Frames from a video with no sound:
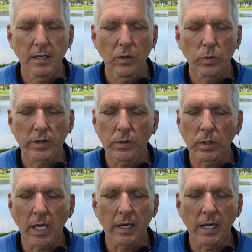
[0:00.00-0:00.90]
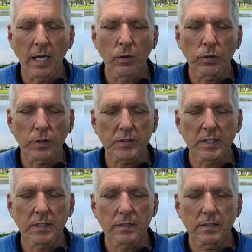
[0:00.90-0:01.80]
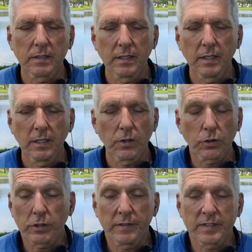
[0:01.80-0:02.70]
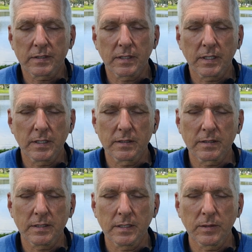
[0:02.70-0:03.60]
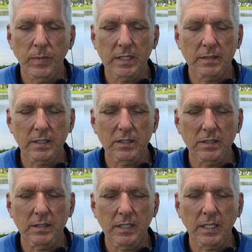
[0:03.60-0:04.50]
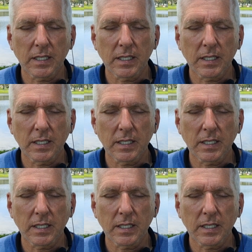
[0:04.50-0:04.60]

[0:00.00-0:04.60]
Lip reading: Whether you lie down or sit, or even sit in seated meditation. I